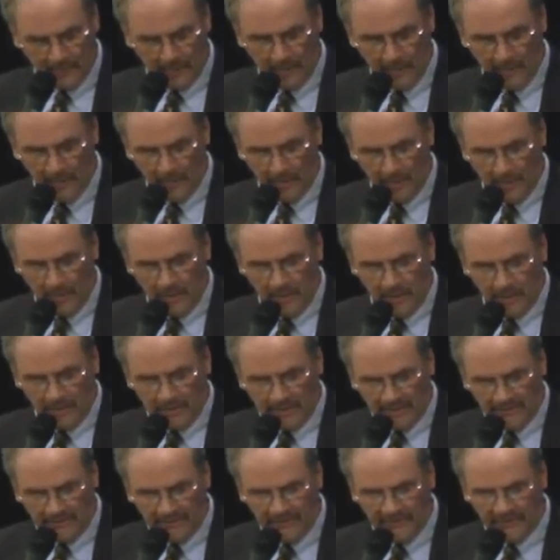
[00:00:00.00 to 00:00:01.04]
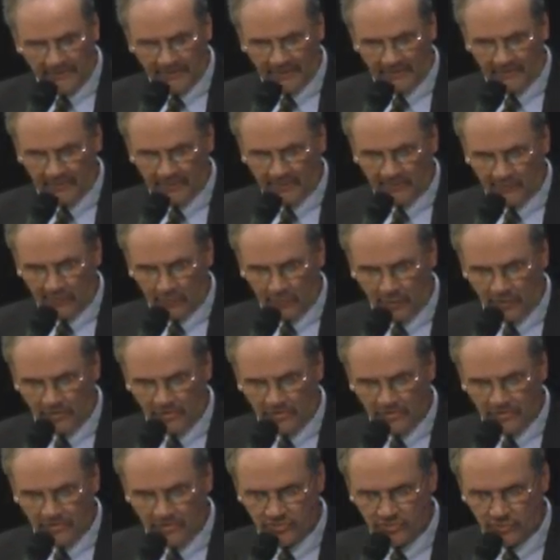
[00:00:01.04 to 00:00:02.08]
In 1974, George
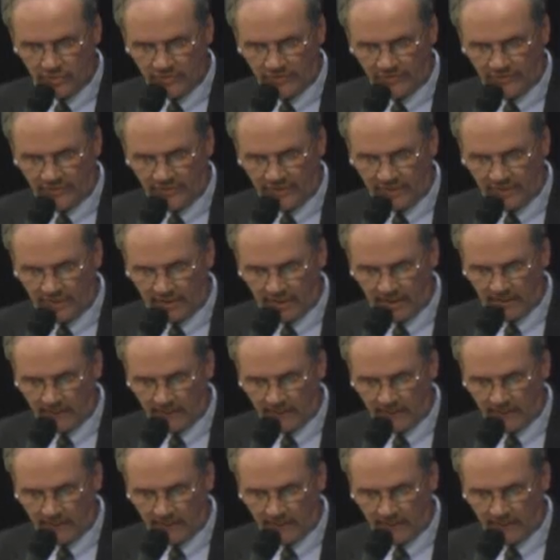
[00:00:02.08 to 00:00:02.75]
Sinnott came from St.